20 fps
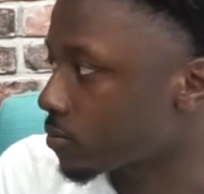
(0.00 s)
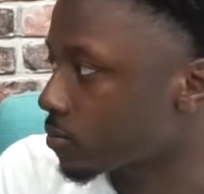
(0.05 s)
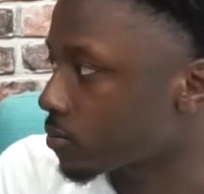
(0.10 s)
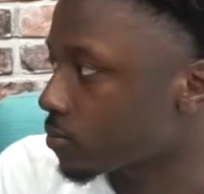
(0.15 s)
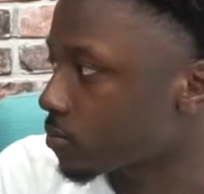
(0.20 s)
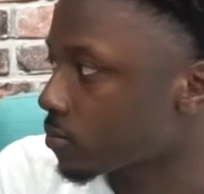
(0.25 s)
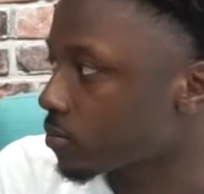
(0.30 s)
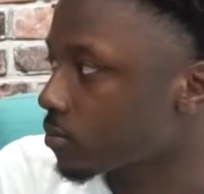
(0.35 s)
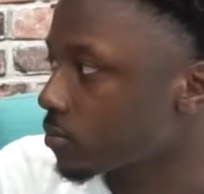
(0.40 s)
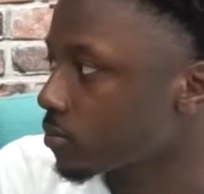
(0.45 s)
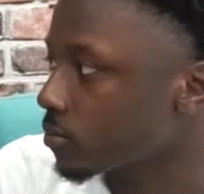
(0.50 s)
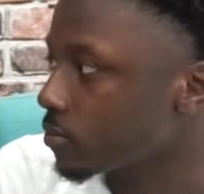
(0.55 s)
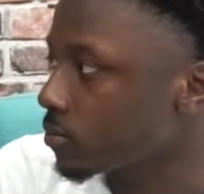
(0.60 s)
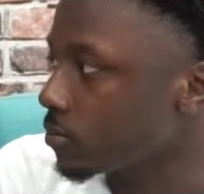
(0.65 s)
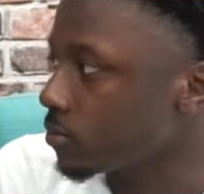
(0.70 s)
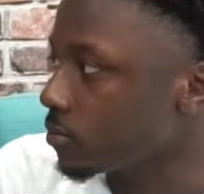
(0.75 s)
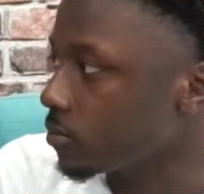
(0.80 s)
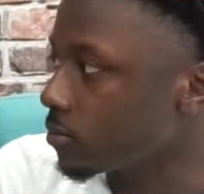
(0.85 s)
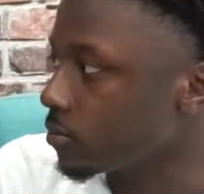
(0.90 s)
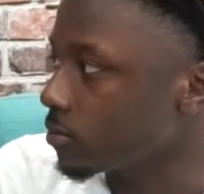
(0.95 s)

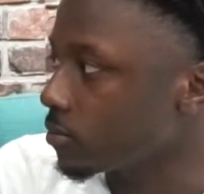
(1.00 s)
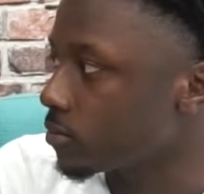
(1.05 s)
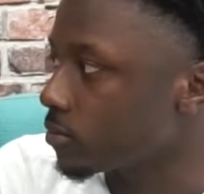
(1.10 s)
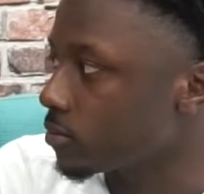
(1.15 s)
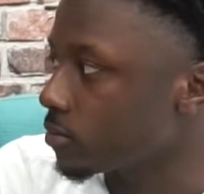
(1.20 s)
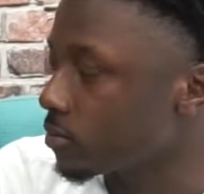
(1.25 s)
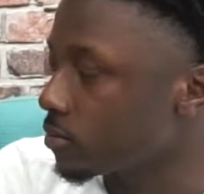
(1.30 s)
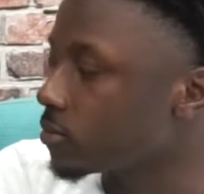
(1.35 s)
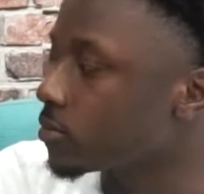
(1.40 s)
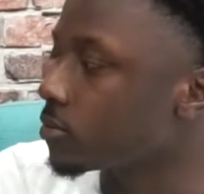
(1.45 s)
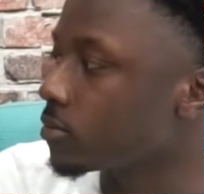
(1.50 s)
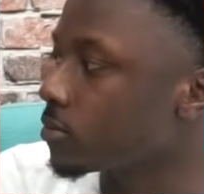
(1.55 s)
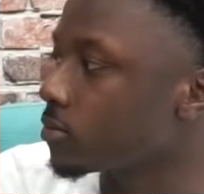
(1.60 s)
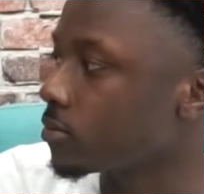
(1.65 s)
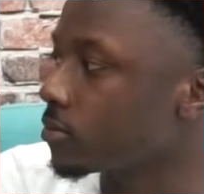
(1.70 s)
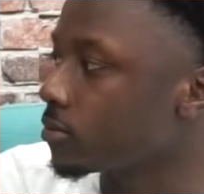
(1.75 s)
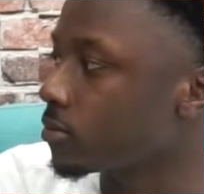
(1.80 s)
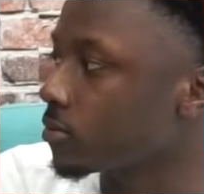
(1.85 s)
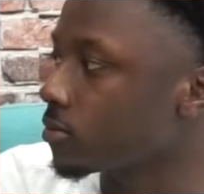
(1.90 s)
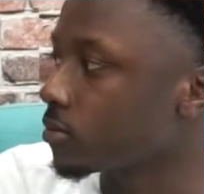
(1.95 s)

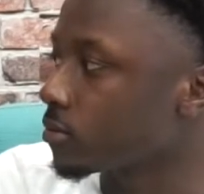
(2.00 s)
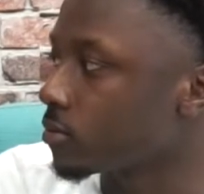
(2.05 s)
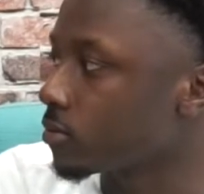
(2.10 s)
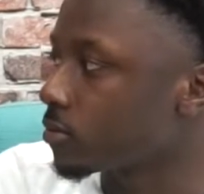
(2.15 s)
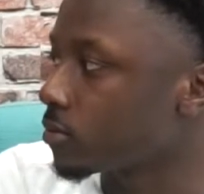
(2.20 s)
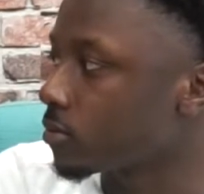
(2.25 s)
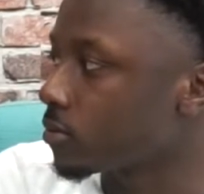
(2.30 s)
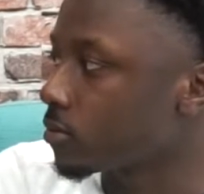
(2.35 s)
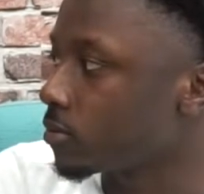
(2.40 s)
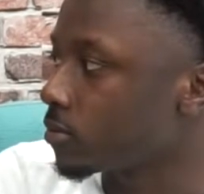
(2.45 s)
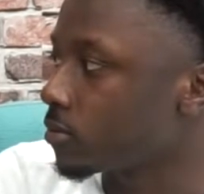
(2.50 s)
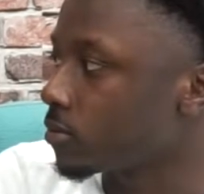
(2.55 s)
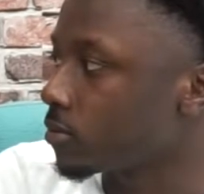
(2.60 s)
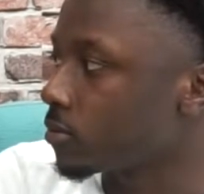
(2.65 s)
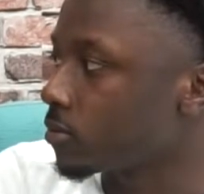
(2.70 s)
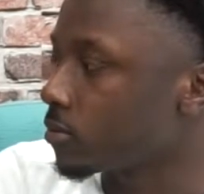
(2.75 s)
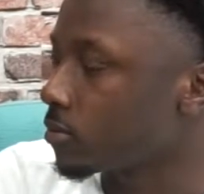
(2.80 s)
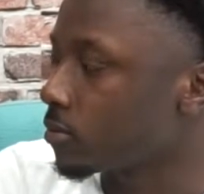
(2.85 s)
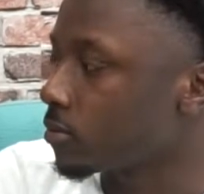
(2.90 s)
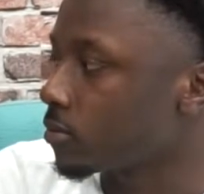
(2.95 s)

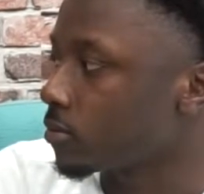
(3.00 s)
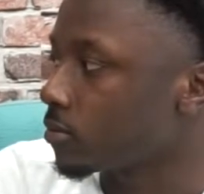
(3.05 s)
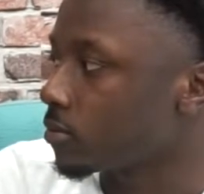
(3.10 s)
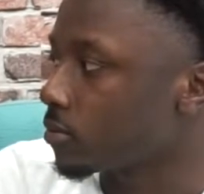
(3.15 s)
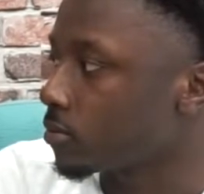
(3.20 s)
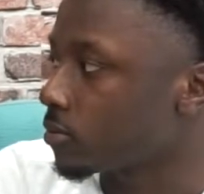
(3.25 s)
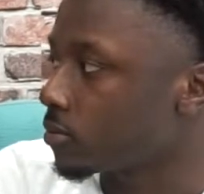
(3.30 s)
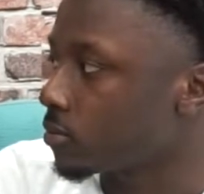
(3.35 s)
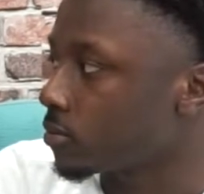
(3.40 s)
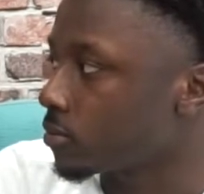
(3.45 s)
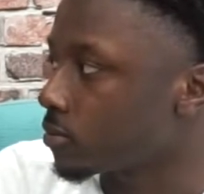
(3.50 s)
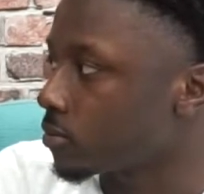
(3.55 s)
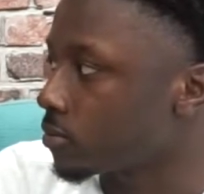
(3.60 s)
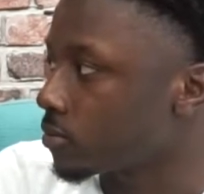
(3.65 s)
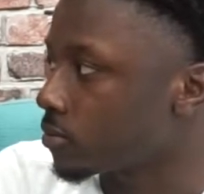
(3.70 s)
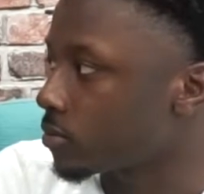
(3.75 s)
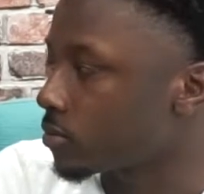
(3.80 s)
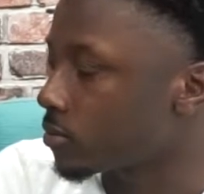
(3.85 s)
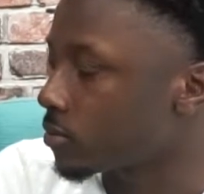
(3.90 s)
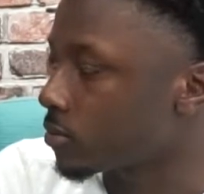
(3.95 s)

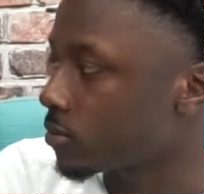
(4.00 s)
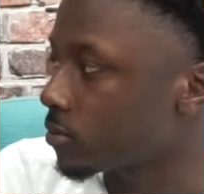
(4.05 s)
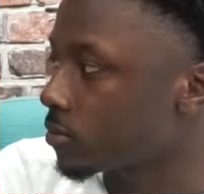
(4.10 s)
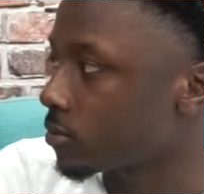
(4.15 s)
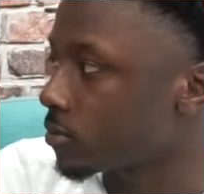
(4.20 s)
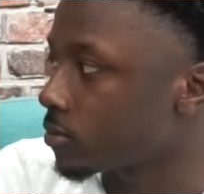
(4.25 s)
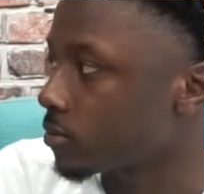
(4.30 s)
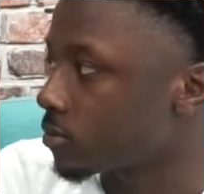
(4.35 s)
No words are spoken by the person on screen.